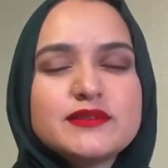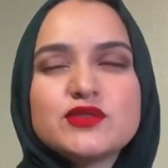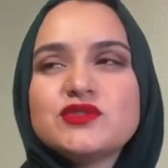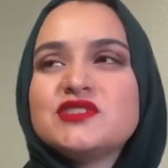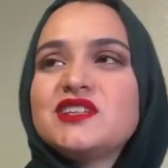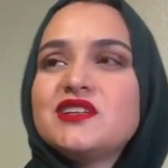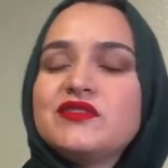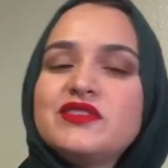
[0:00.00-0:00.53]
So
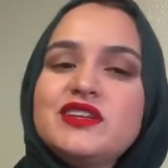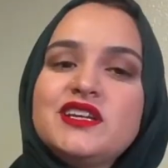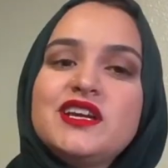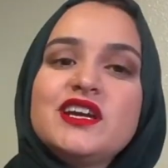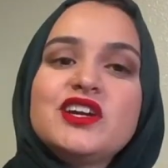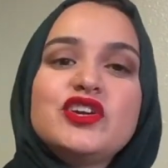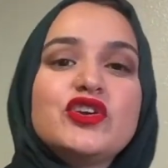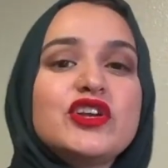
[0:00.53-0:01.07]
instead of a
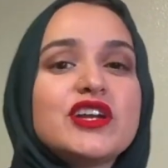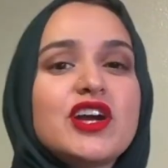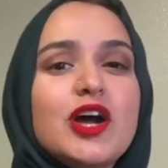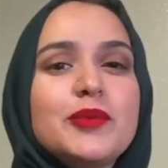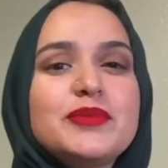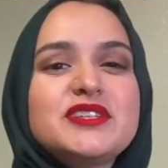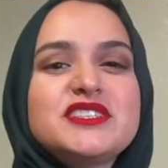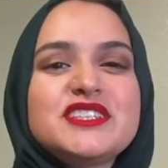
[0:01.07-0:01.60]
year, you can
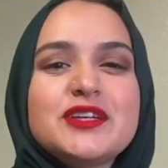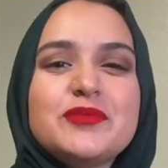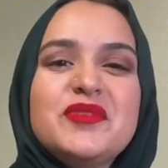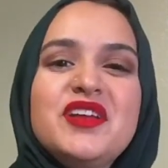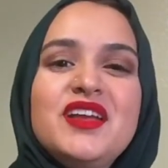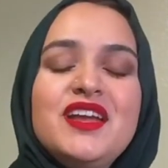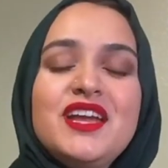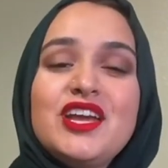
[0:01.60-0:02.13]
accomplish them
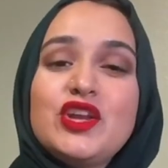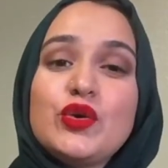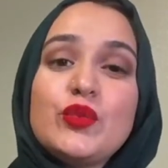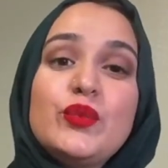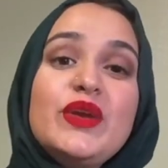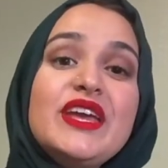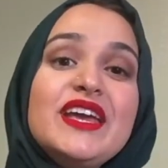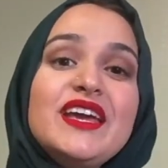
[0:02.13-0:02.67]
in a
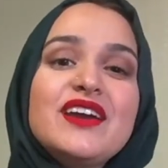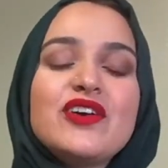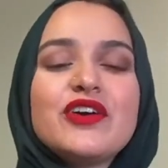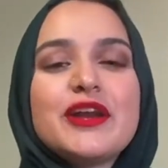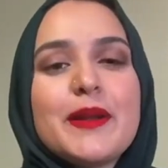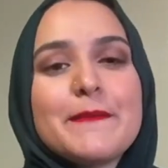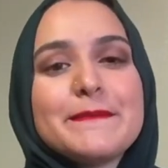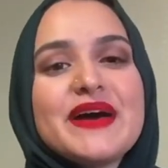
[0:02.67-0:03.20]
week
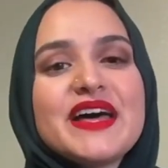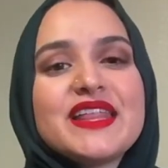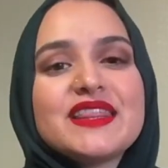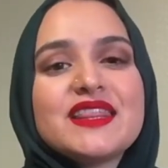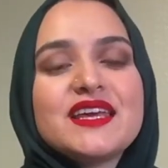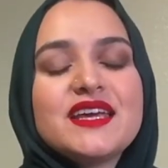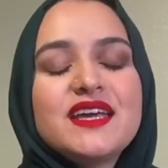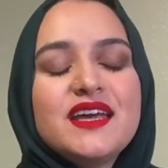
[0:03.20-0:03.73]
or in a
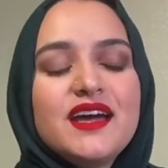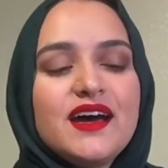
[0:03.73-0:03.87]
month.